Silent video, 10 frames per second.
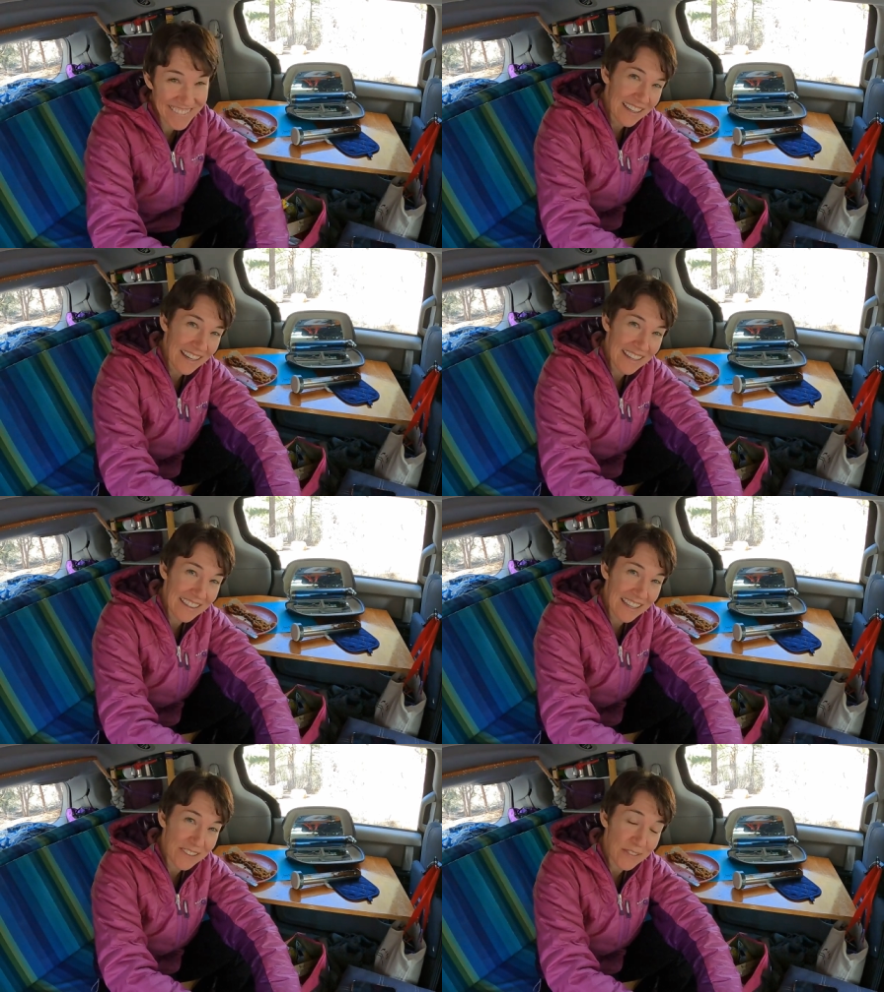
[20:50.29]

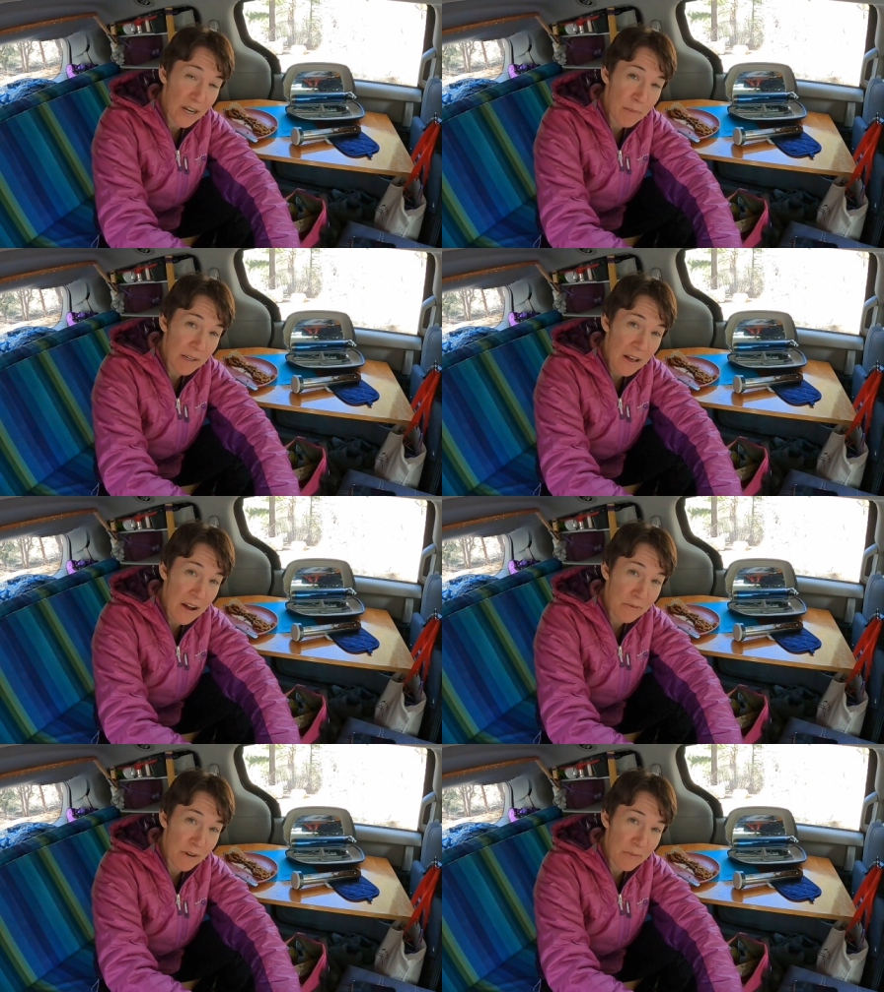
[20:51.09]
and thanks for coming
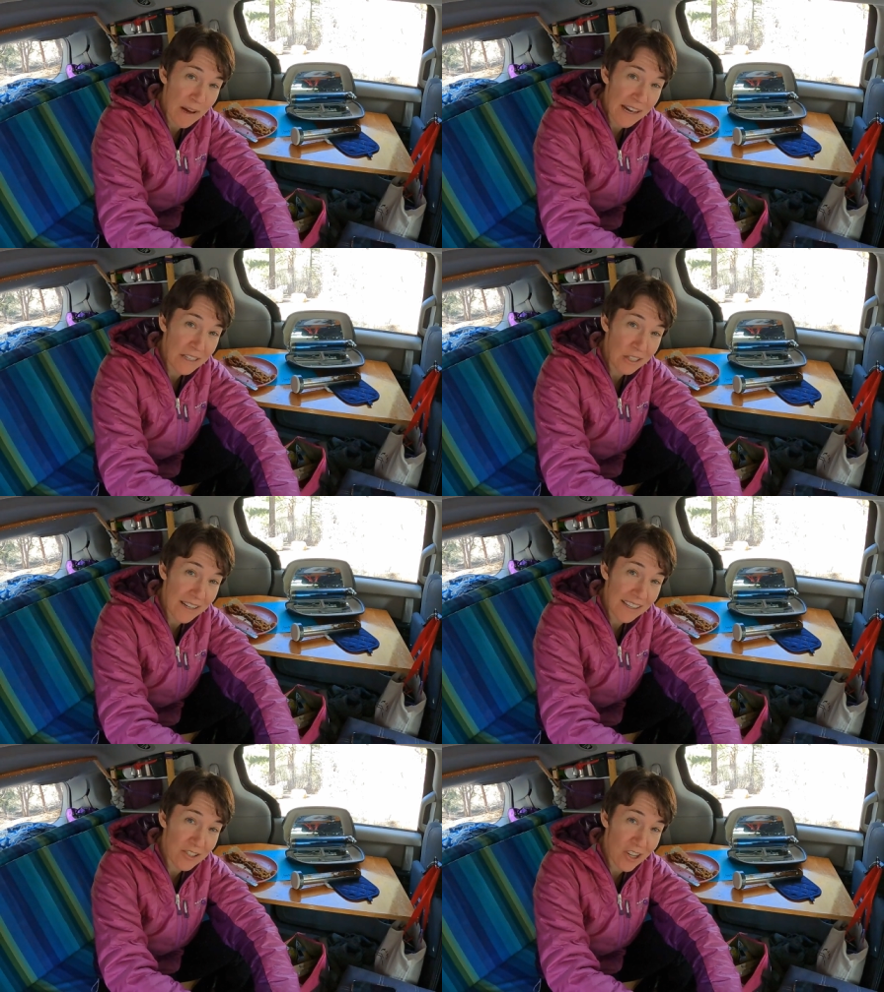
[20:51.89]
along with my
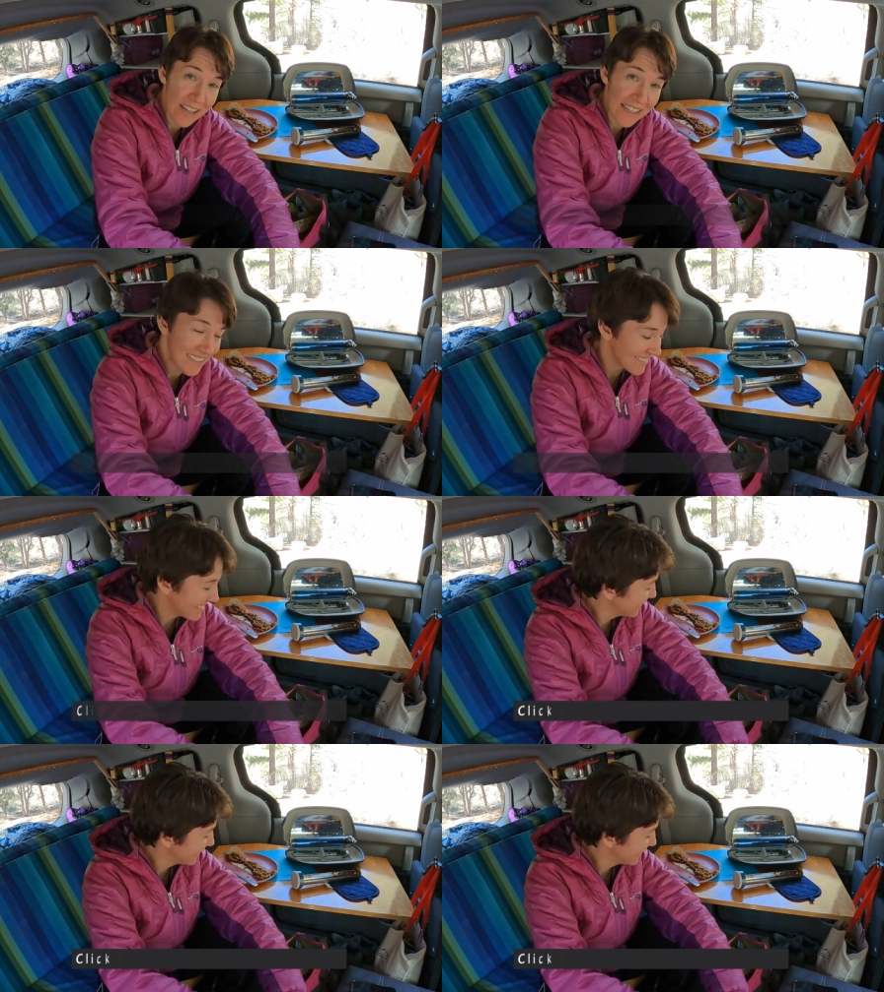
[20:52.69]
cooking journey.